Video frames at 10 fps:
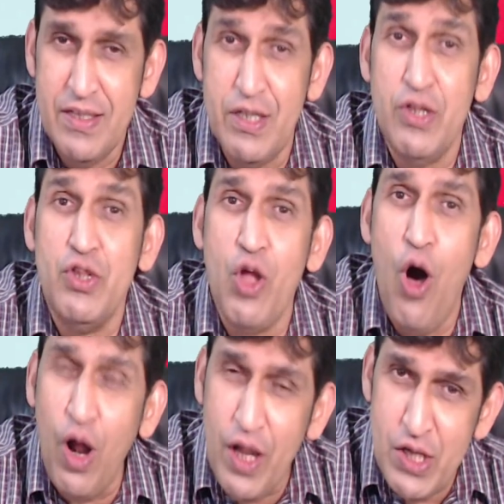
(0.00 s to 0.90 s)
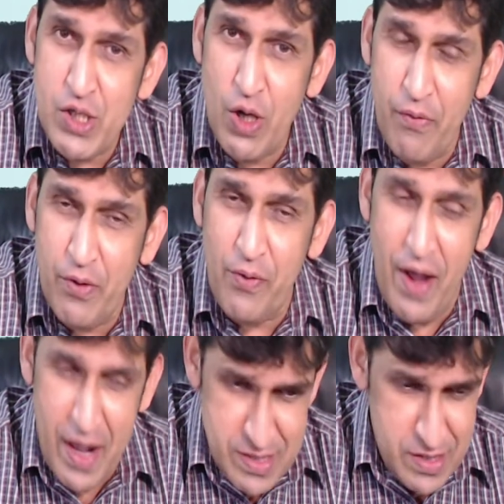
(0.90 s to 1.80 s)
the knowledge of
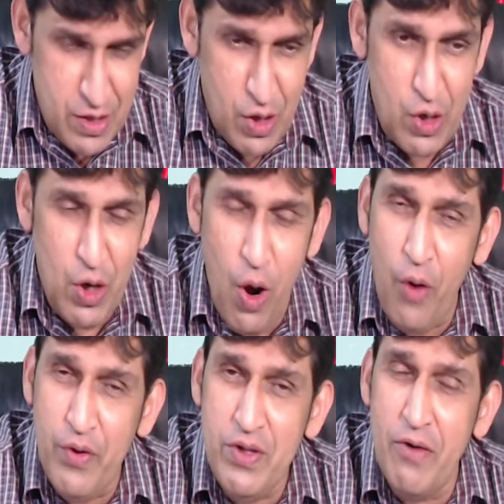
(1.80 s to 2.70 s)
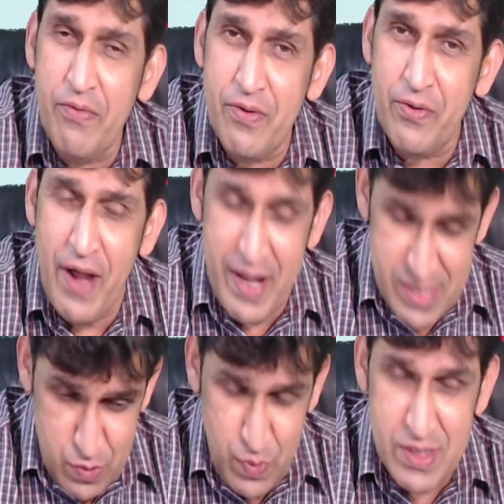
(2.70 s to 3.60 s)
Christ and the glory of
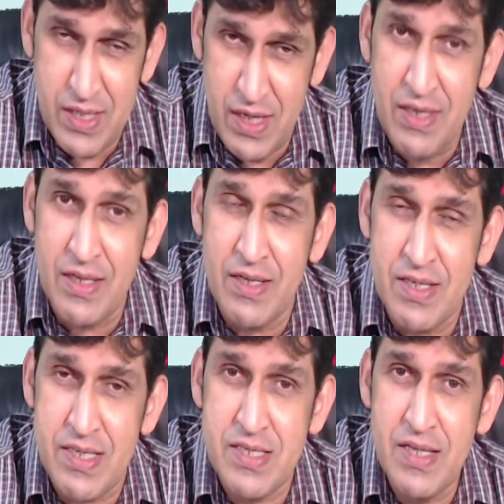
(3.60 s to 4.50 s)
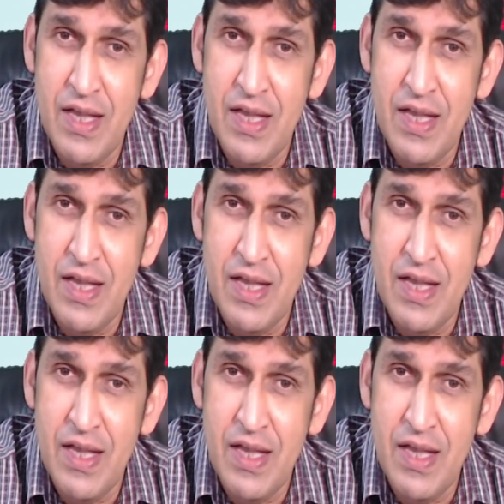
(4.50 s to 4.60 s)
Christ within us,